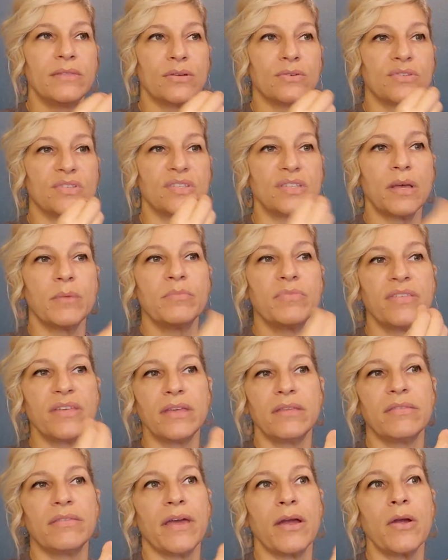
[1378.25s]
There's
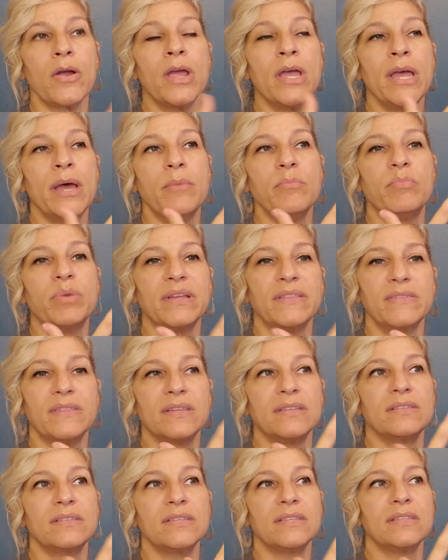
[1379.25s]
something there, but
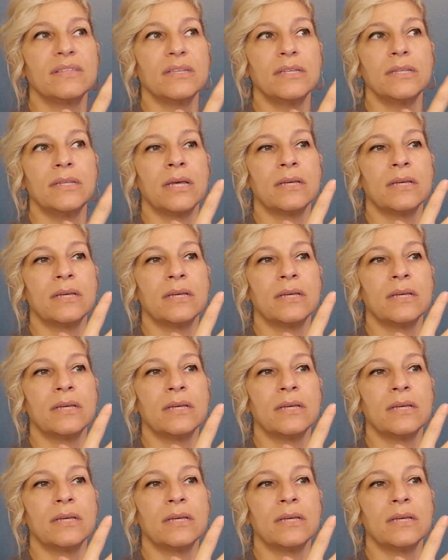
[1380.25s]
this isn't